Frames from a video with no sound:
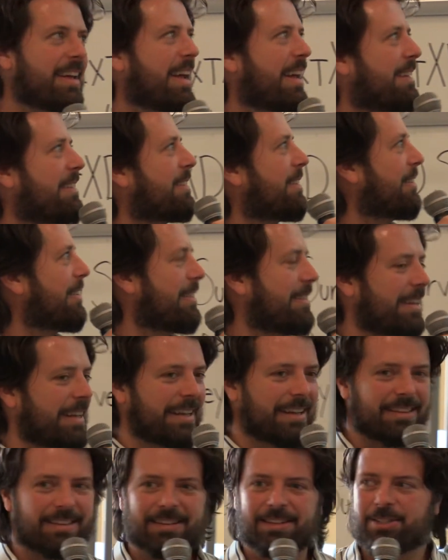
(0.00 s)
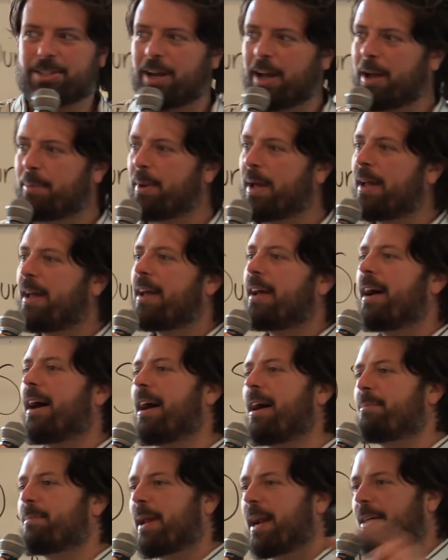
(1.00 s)
as soon as they get the job.
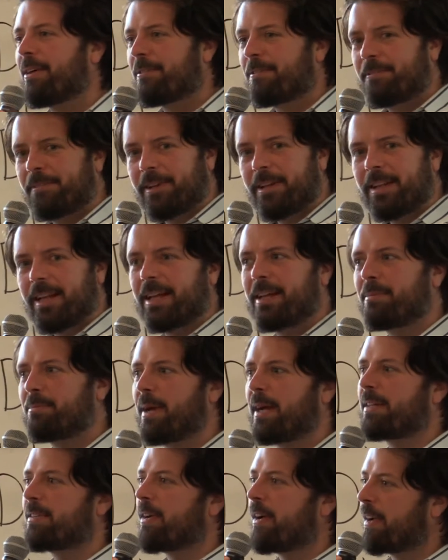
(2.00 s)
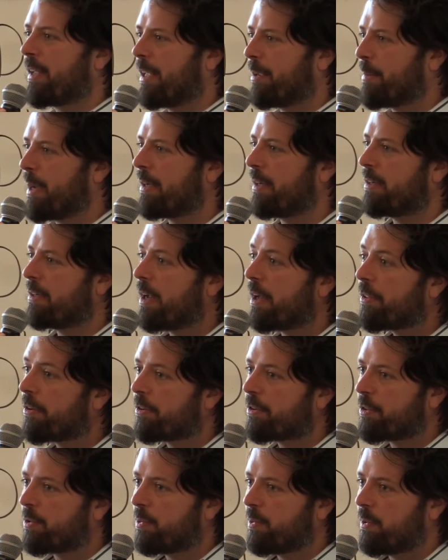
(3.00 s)
But I'll fill in by talking about
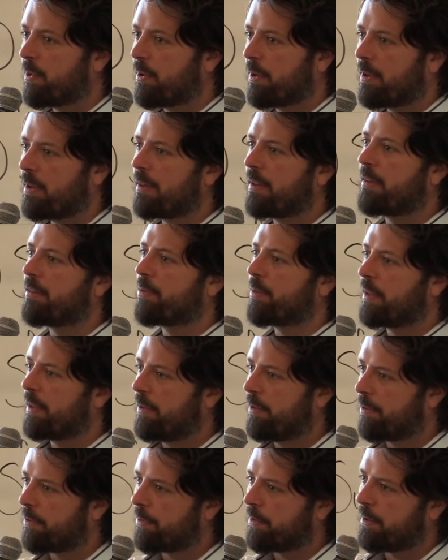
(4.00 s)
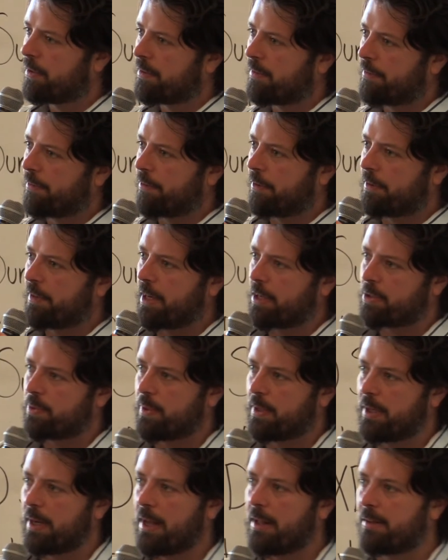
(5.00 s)
another tool that's really useful for
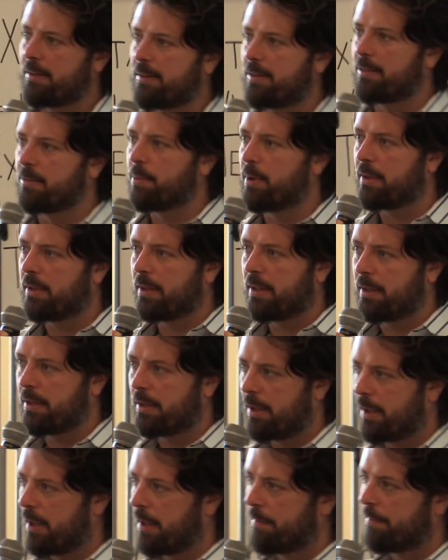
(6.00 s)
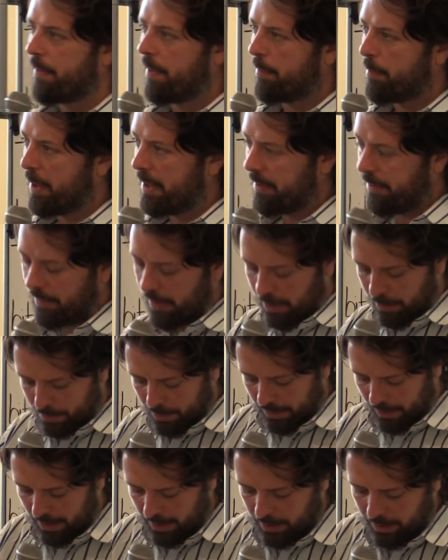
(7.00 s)
textual analysis, one that I've been
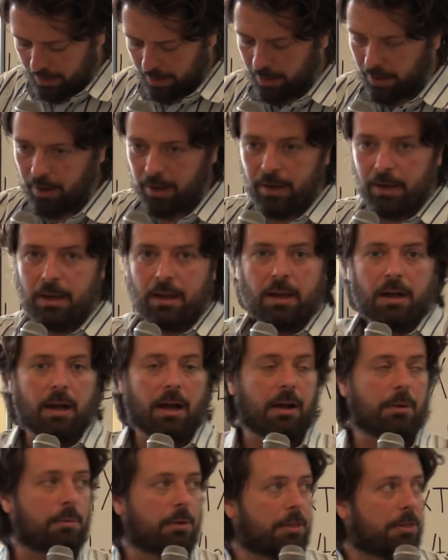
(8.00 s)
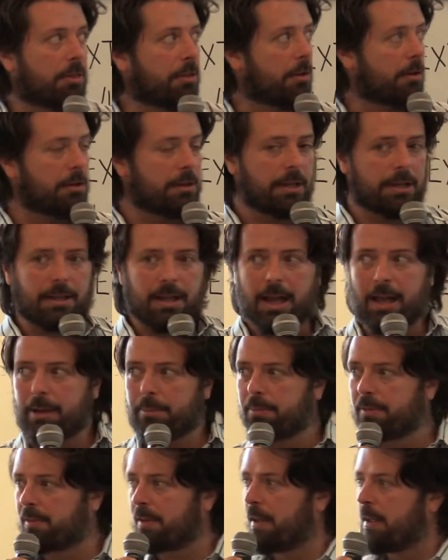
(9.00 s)
developing here with the Goodley
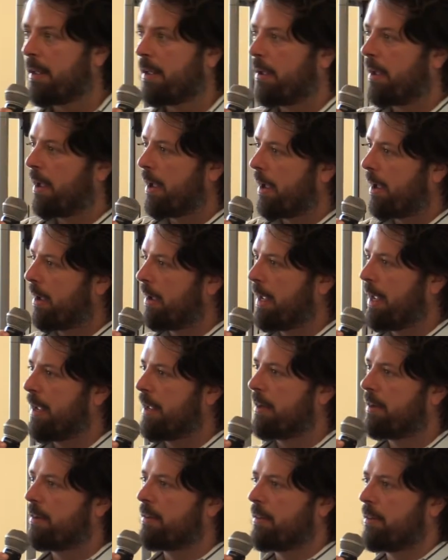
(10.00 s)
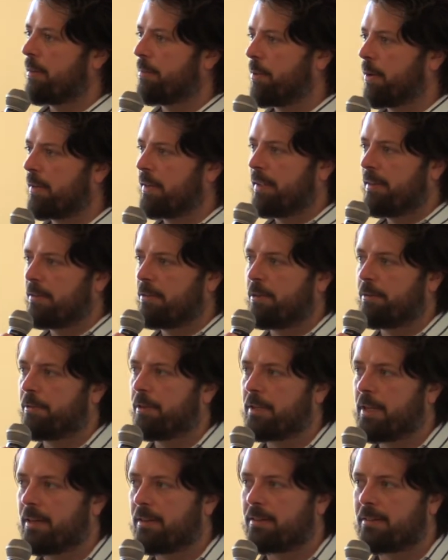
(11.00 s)
Labs and the Berkeley Institute for
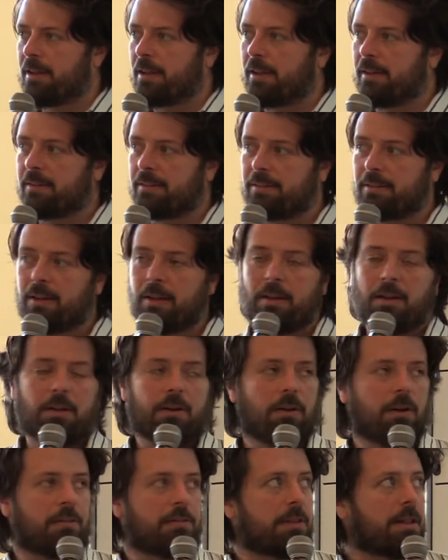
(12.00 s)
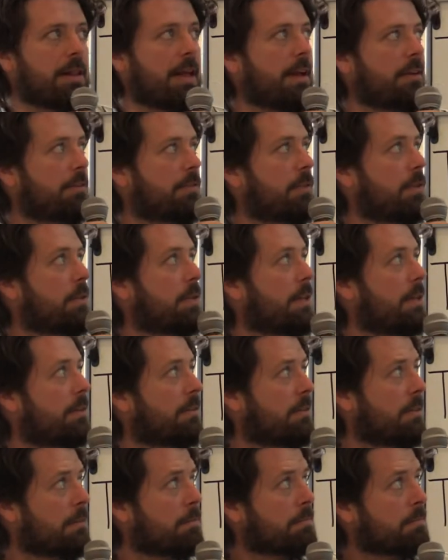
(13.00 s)
Data Science over the last few
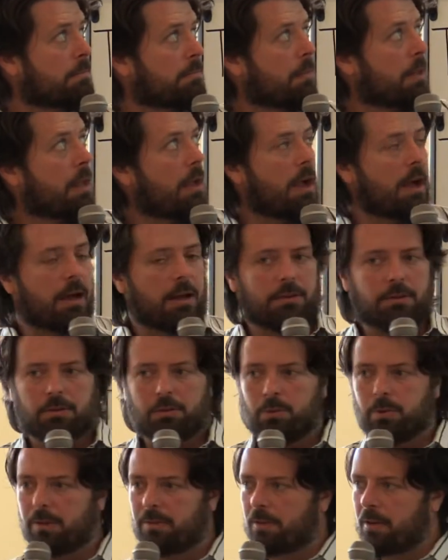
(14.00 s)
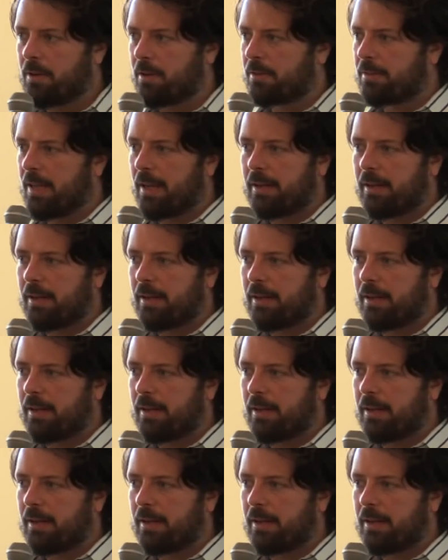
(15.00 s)
years. The tool is called